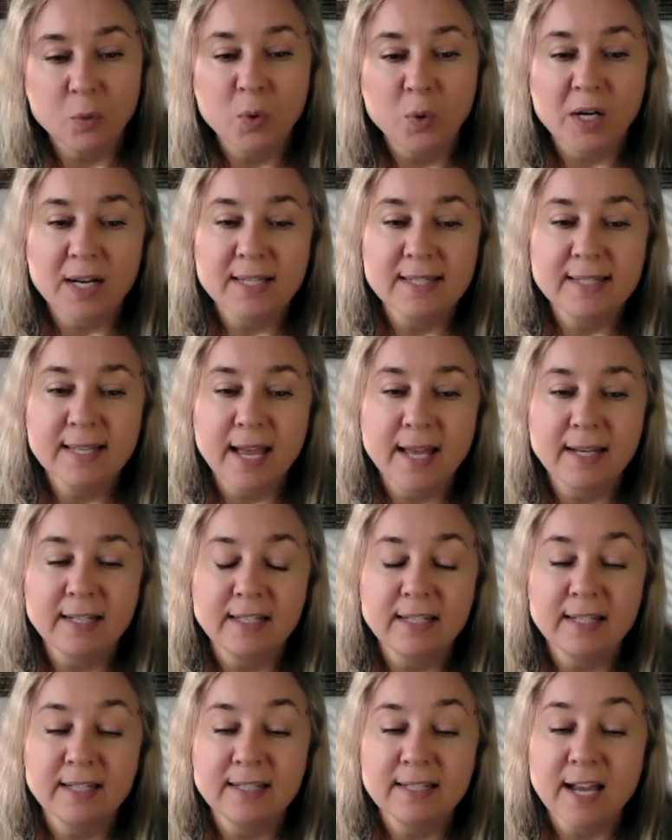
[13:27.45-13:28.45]
where I said
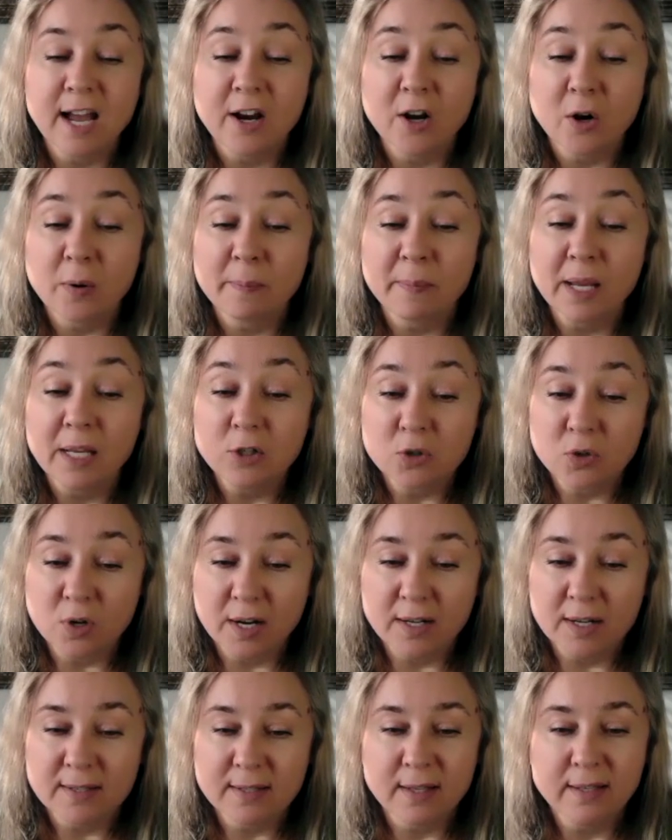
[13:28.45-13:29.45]
in the entire
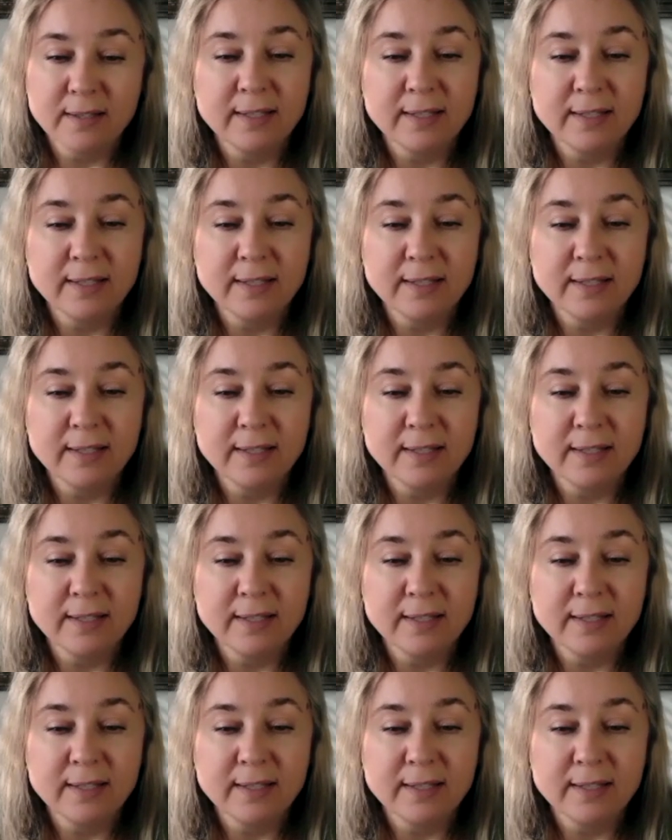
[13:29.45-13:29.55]
matrix,